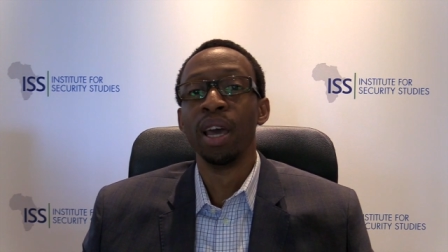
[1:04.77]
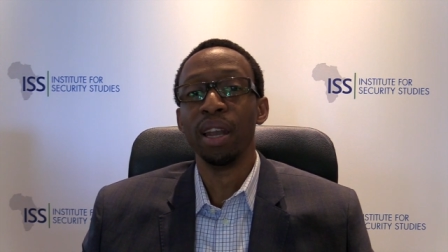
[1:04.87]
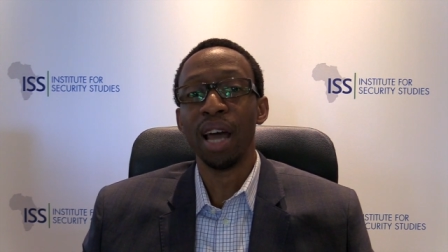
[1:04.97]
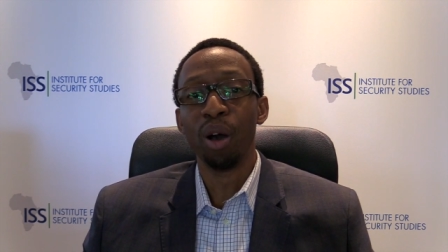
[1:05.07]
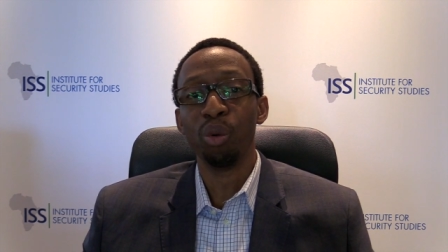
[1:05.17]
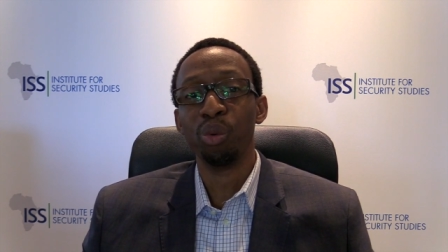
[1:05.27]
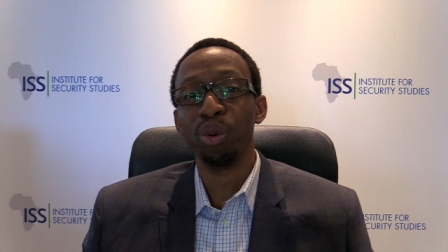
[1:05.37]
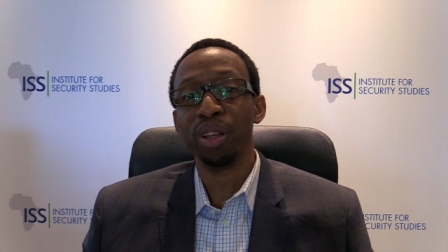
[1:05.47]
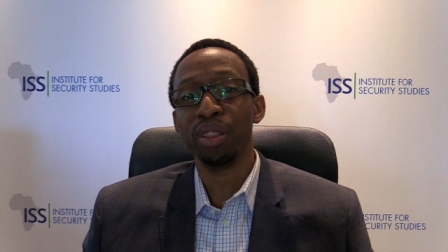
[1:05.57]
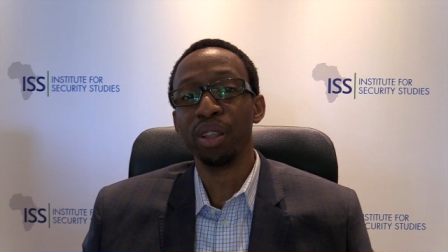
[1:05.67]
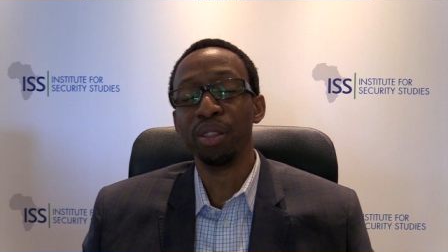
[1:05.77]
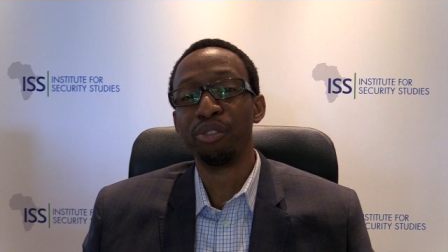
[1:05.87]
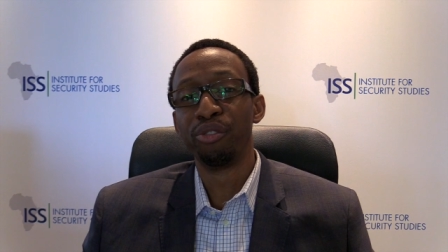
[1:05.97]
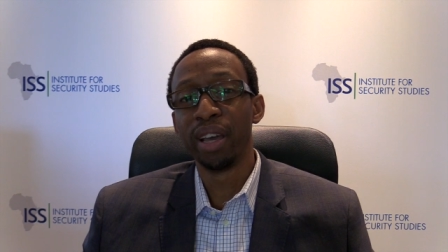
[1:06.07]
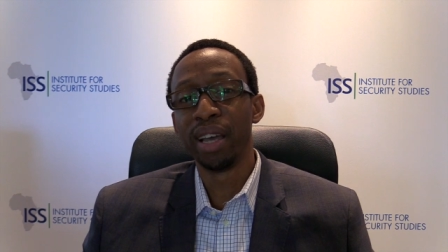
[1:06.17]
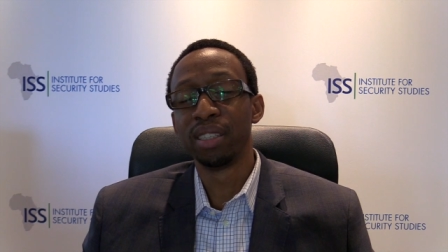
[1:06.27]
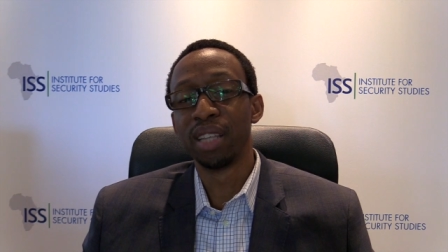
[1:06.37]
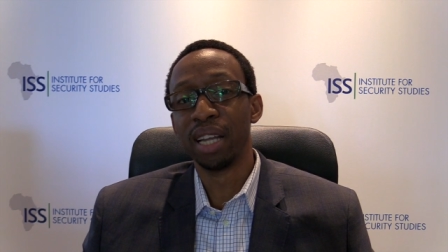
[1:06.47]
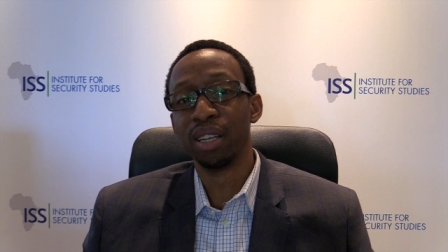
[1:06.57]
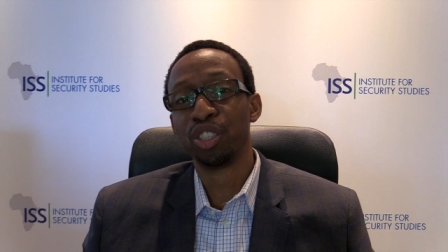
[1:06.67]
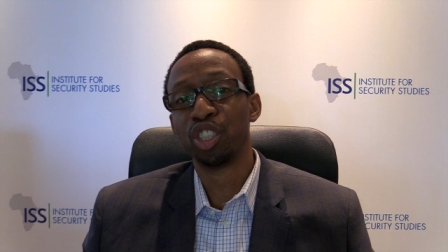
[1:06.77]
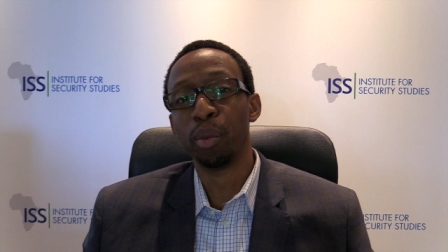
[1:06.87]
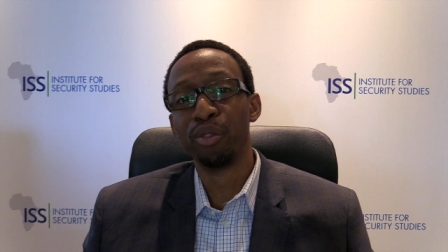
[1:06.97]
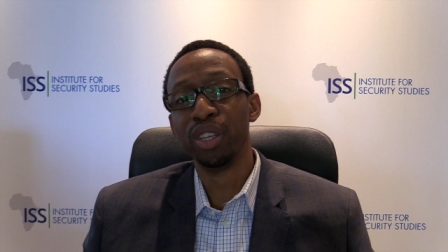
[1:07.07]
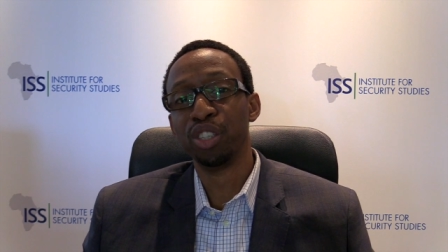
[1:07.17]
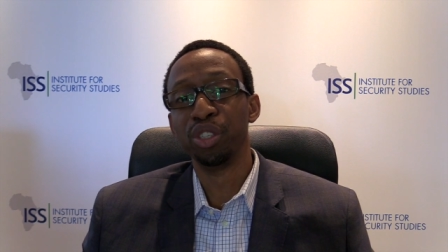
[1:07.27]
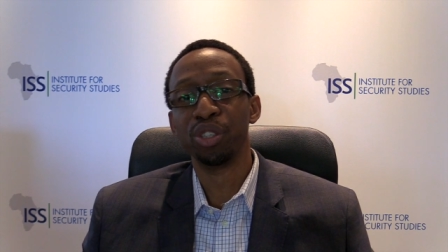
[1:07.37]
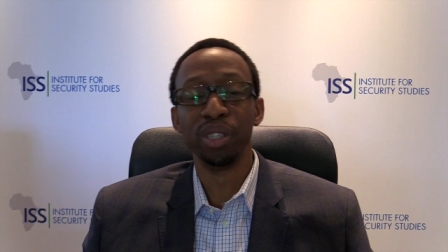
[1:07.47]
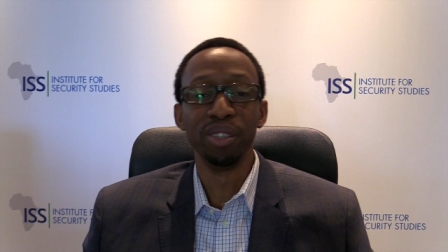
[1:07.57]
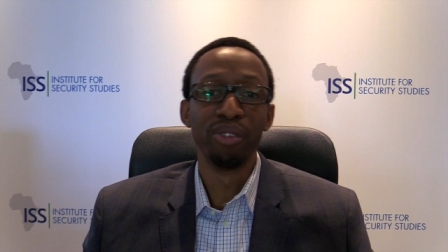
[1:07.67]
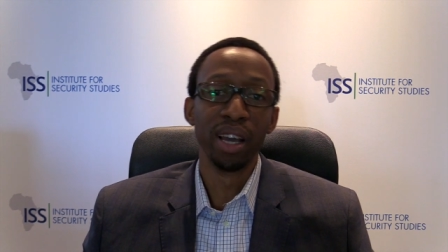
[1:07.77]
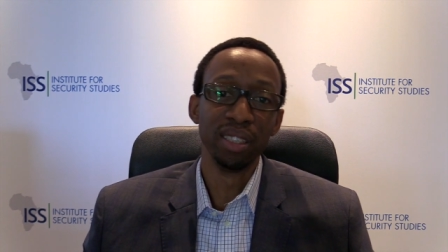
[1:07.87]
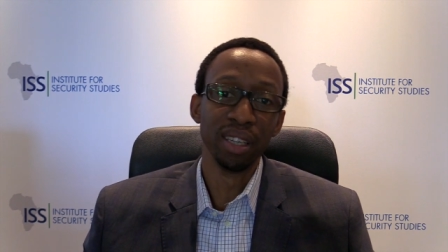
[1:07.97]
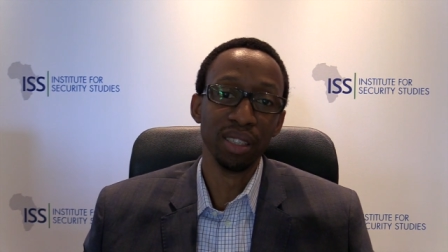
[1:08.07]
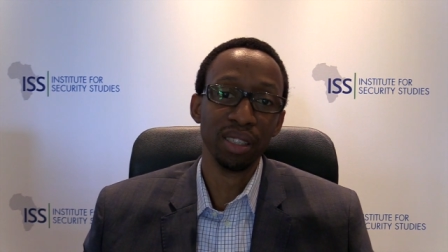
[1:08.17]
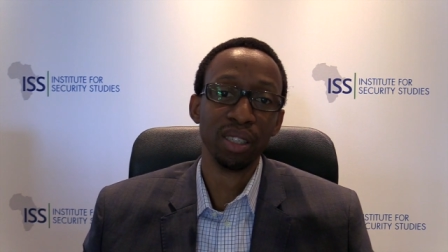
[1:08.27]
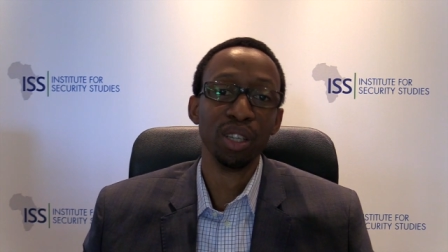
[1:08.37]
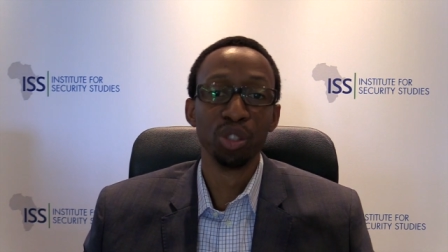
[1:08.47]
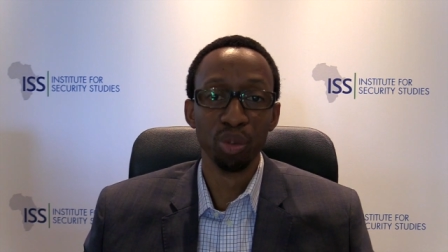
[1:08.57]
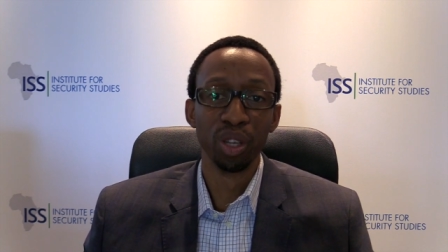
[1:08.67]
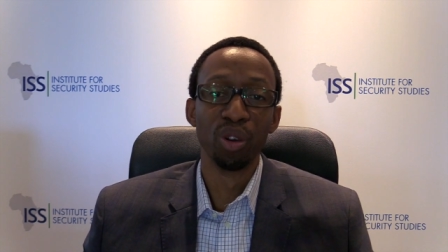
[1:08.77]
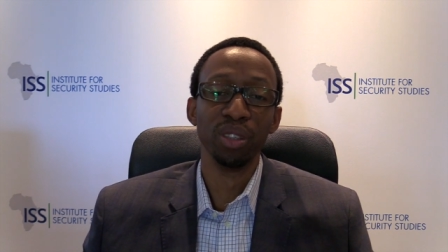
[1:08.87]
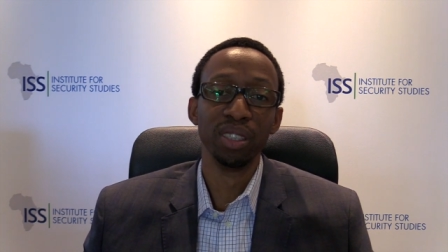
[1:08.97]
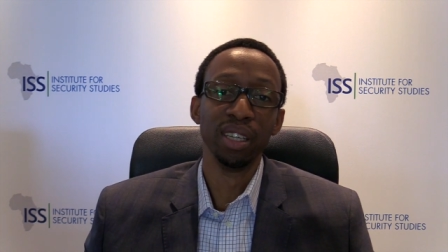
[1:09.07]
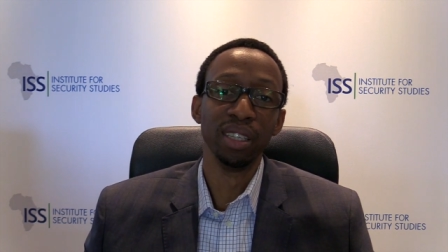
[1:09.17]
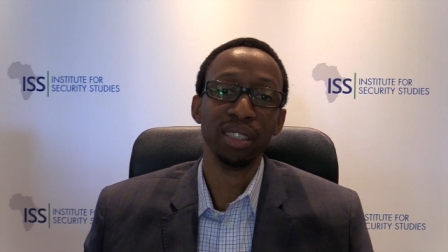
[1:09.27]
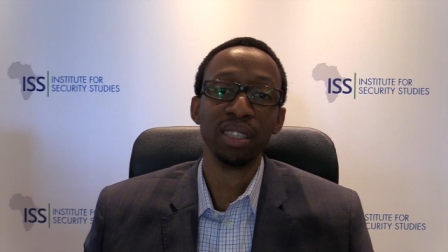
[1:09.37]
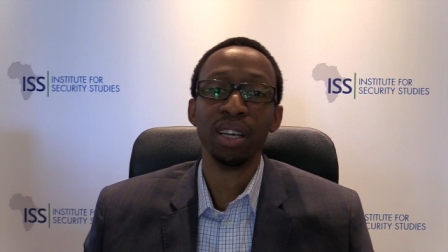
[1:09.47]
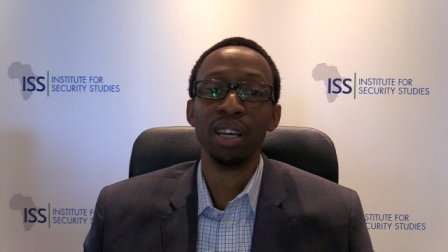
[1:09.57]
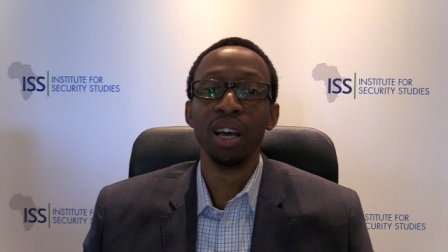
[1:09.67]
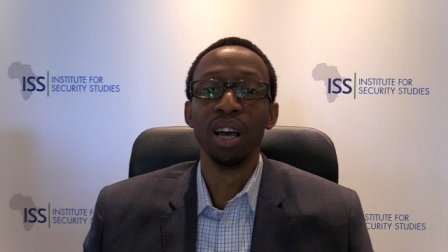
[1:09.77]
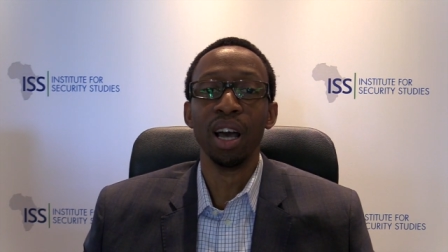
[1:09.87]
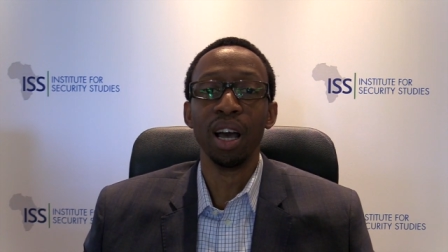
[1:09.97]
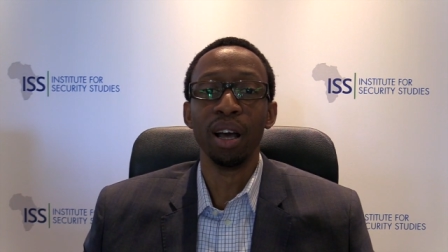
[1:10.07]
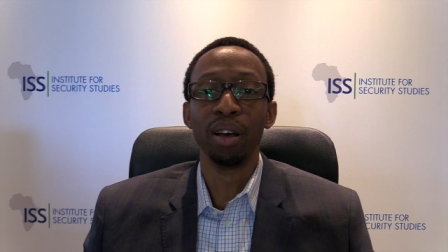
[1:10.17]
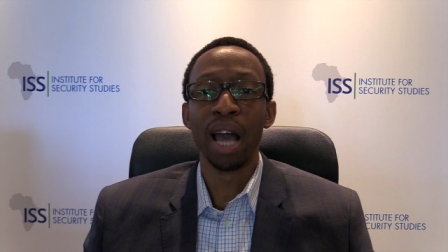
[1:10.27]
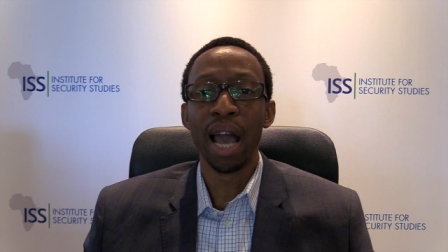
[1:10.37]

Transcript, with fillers: Now, th the fear is that some of these returning fighters to the continent uh,